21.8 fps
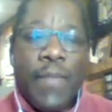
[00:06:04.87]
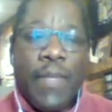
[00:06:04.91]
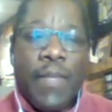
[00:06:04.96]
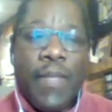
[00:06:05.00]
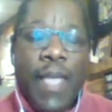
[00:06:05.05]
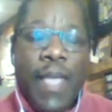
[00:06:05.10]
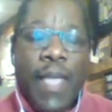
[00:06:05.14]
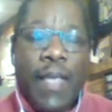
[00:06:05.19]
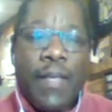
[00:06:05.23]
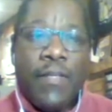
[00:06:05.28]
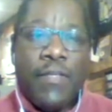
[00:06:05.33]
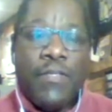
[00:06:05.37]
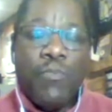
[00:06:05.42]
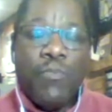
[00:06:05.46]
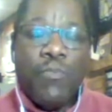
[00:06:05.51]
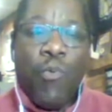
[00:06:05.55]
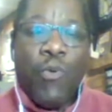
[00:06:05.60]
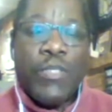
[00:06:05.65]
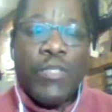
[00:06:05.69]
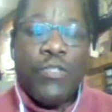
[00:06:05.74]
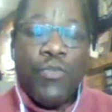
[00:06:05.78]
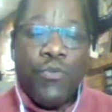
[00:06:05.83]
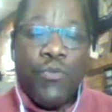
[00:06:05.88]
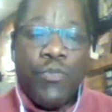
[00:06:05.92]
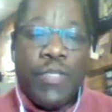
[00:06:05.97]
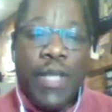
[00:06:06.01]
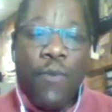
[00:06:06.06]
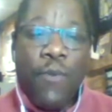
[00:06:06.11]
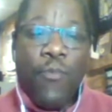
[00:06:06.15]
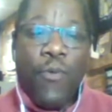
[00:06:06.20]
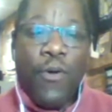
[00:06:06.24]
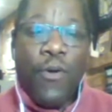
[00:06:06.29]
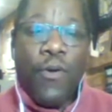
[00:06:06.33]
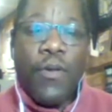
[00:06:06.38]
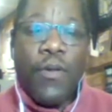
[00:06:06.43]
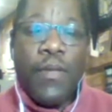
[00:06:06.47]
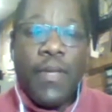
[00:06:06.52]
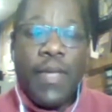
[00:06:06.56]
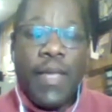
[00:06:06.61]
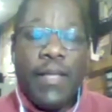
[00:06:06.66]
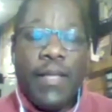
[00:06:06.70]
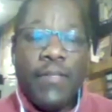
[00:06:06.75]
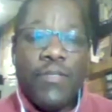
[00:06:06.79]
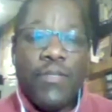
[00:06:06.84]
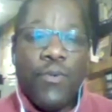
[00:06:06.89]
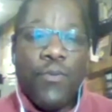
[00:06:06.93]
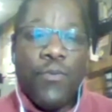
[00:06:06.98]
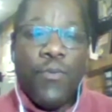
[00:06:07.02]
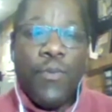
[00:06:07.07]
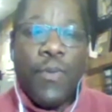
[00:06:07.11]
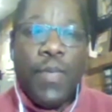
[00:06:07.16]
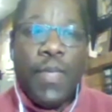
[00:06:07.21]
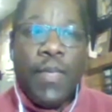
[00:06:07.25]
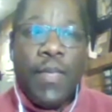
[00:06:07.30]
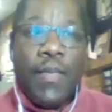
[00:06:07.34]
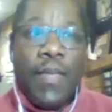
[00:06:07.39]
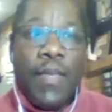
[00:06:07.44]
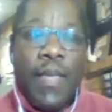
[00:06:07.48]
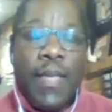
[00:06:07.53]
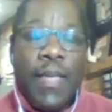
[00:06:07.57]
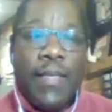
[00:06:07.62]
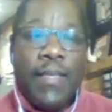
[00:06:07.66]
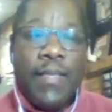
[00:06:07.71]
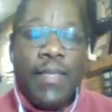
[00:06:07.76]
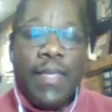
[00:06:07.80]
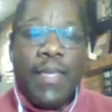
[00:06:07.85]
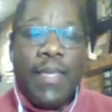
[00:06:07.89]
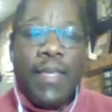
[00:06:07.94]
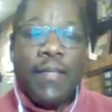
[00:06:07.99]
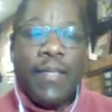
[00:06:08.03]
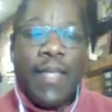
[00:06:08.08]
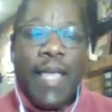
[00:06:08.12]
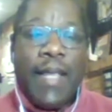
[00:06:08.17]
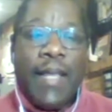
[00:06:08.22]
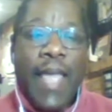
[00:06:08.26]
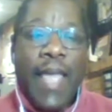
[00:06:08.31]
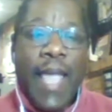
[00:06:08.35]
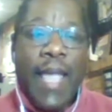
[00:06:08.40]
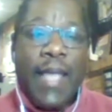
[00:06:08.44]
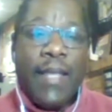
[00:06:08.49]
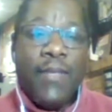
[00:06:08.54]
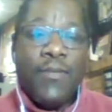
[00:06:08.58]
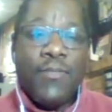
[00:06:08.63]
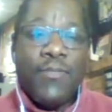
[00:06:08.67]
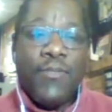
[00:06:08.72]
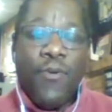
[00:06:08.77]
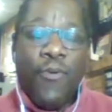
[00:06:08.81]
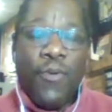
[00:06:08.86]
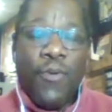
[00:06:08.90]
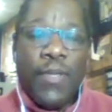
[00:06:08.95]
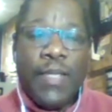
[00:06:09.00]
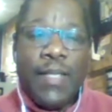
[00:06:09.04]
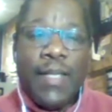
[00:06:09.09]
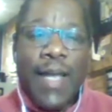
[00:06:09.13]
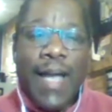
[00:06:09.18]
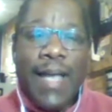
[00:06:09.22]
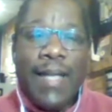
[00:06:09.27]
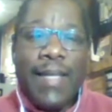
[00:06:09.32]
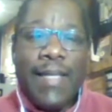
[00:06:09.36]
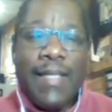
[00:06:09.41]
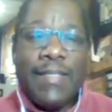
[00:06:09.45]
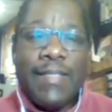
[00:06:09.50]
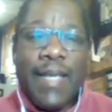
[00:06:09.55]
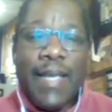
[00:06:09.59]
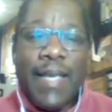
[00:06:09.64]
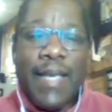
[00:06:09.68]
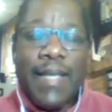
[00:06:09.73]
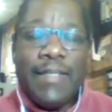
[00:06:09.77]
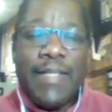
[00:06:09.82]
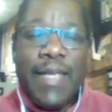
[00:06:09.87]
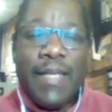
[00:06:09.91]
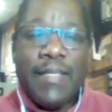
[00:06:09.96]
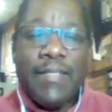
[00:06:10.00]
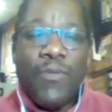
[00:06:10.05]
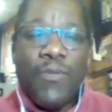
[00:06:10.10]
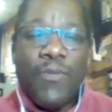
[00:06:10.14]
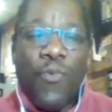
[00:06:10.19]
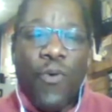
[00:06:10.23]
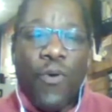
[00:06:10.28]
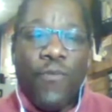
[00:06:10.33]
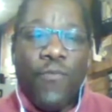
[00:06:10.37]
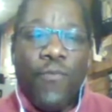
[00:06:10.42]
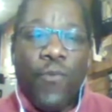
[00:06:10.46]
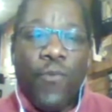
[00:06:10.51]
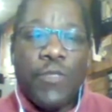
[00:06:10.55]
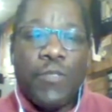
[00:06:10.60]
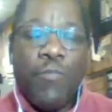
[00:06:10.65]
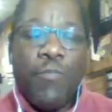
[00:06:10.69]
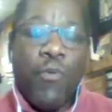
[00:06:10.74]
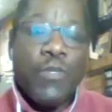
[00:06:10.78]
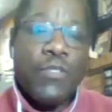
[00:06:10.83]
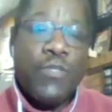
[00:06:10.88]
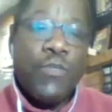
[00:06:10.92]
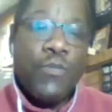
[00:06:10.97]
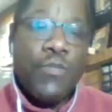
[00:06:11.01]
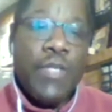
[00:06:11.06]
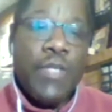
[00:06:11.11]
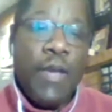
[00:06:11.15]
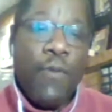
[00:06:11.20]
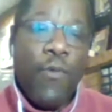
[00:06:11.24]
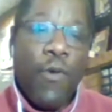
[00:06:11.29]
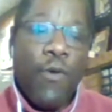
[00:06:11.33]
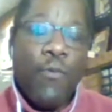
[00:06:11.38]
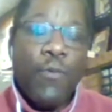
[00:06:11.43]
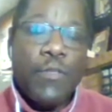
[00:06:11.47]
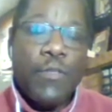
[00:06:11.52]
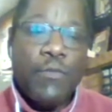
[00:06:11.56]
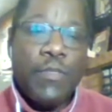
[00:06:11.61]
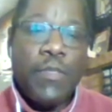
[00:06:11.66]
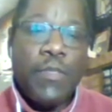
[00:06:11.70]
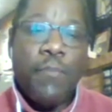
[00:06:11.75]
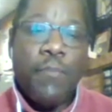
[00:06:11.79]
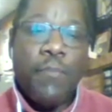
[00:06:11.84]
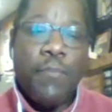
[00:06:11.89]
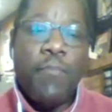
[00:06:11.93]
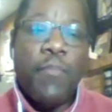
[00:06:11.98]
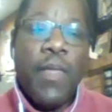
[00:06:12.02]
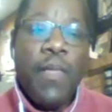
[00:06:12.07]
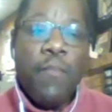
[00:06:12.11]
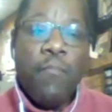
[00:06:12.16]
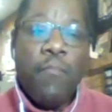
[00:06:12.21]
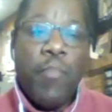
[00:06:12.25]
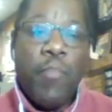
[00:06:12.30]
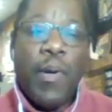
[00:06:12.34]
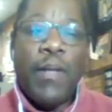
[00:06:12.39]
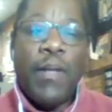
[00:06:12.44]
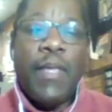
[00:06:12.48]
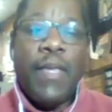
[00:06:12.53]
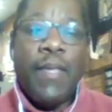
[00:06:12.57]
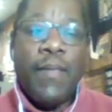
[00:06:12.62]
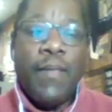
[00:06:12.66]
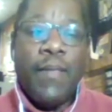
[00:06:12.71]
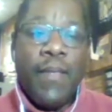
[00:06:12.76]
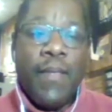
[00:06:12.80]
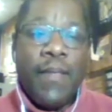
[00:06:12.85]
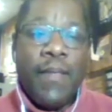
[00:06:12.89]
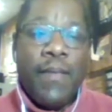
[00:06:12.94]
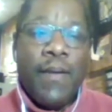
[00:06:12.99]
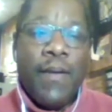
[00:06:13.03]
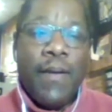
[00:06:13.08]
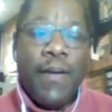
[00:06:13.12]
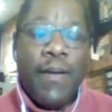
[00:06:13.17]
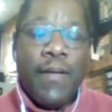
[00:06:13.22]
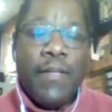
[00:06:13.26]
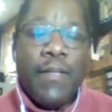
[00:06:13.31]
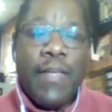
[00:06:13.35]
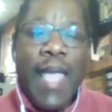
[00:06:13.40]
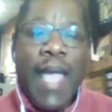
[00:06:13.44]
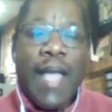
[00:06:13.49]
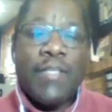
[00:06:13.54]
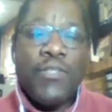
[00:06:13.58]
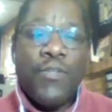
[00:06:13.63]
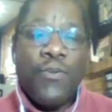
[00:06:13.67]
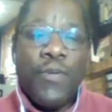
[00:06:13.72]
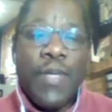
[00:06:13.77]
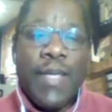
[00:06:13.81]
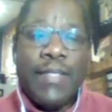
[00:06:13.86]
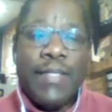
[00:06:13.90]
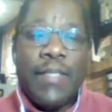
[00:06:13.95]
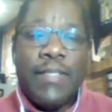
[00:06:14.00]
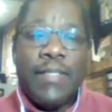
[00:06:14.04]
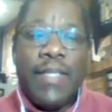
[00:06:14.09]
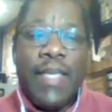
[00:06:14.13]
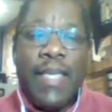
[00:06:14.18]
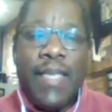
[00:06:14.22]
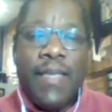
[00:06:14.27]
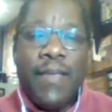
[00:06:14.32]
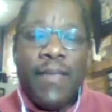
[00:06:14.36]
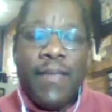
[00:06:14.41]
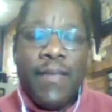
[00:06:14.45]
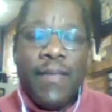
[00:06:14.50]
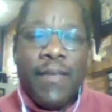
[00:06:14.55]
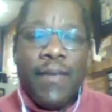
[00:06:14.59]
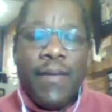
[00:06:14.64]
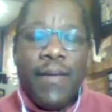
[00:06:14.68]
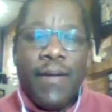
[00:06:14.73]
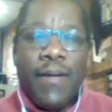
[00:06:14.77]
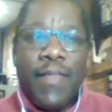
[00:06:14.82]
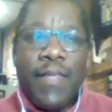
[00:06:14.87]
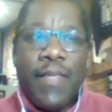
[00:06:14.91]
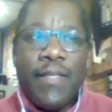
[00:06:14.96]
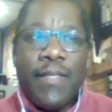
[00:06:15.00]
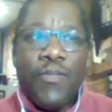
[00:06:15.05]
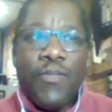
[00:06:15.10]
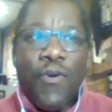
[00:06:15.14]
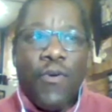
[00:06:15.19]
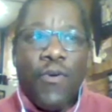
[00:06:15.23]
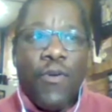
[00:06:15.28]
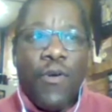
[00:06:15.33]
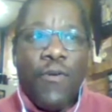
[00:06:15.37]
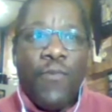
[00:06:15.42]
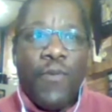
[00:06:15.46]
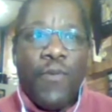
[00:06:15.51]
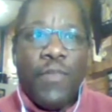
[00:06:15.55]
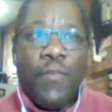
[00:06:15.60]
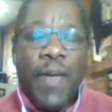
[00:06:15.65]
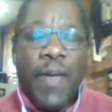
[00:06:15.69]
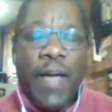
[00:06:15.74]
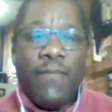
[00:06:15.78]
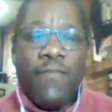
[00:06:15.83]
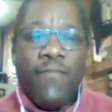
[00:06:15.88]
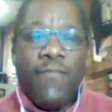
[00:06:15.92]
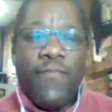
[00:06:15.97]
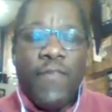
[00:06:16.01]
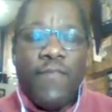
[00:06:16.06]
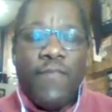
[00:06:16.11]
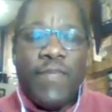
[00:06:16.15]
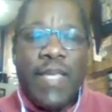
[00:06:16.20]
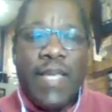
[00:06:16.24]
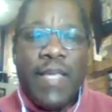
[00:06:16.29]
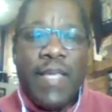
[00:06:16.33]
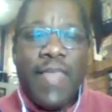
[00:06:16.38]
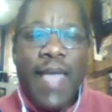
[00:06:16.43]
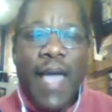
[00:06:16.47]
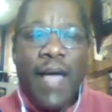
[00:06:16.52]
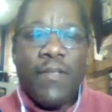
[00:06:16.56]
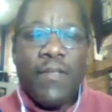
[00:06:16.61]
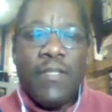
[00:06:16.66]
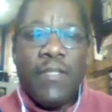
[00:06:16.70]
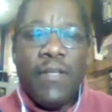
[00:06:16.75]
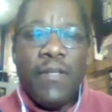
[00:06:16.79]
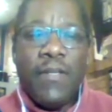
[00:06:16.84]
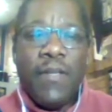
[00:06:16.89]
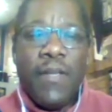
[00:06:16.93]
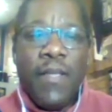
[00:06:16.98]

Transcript: and Sports News Network. And so in the late 80s or early 90s, I got a chance to work for Sports News Network, which was a budding national entity. They started off with about 15,000